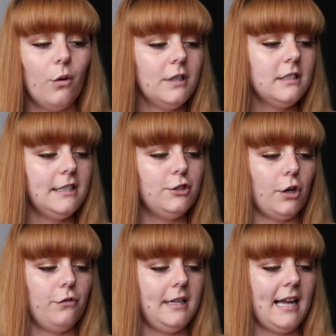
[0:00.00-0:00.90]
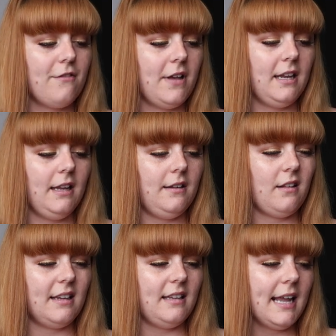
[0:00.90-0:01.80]
I honestly don't really have any
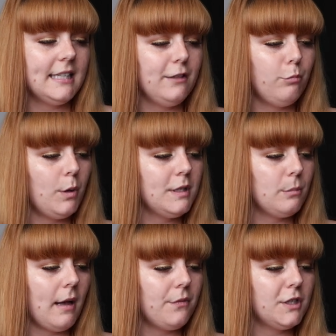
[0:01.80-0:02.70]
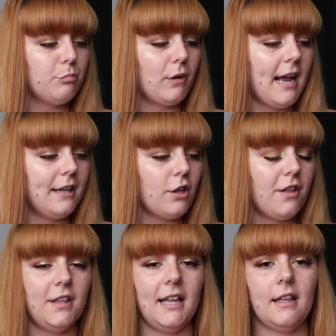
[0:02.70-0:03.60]
like negative points about this brand.
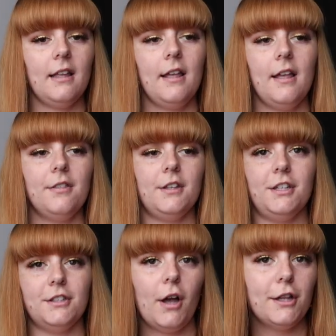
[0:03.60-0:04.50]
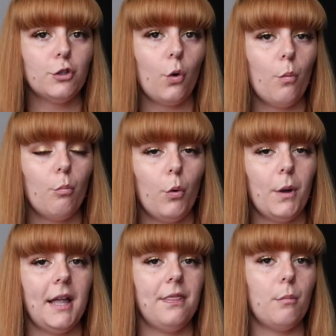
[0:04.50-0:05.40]
I think The designs are on
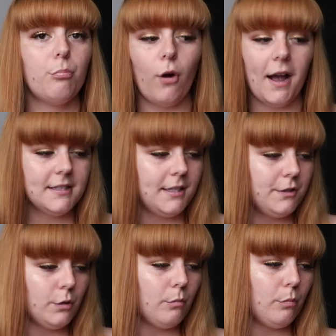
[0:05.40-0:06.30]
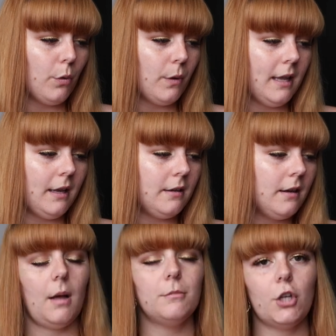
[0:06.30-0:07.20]
point, the pricing is on point.
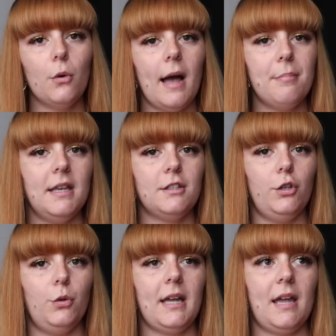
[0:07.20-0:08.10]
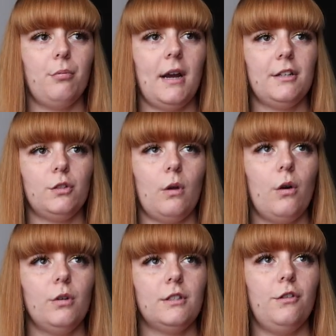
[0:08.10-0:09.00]
I'm so happy it's a UK brand as
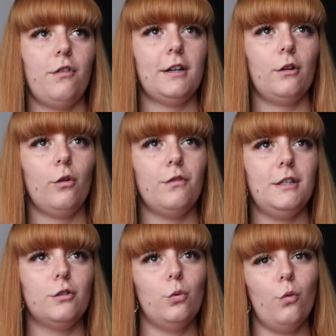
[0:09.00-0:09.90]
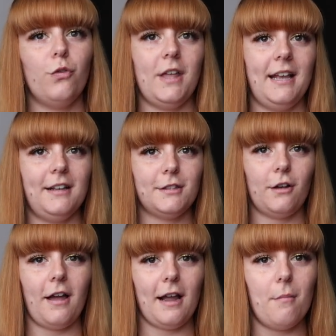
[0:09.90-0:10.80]
well, because you find a lot of these cool things are
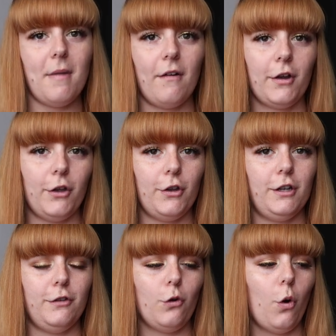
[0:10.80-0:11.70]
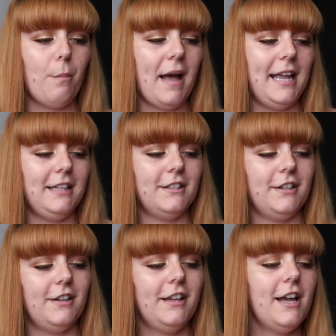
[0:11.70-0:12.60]
like American and you've got to pay
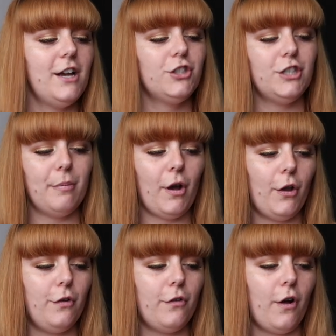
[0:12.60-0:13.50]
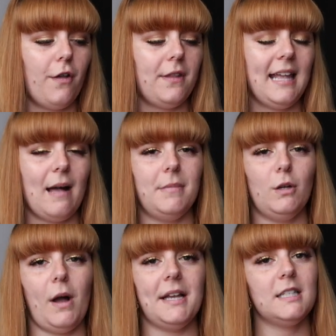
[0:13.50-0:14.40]
to ship it over, and they can be
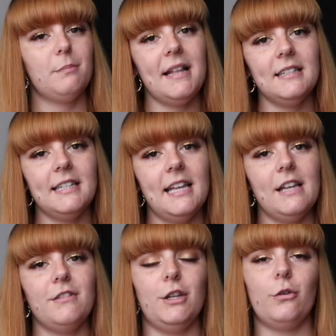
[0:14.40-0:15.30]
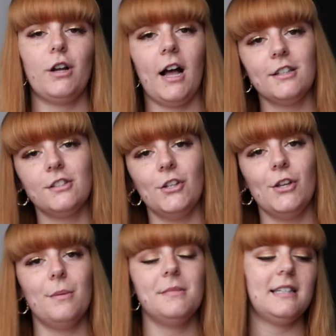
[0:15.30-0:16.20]
quite expensive, and you've got
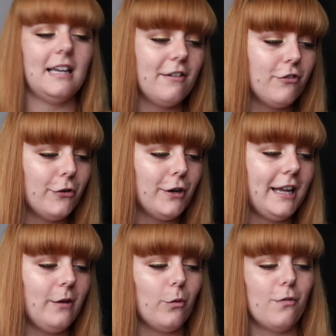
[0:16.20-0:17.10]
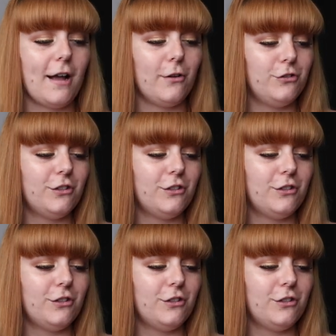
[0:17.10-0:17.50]
customs, delivery, all of that good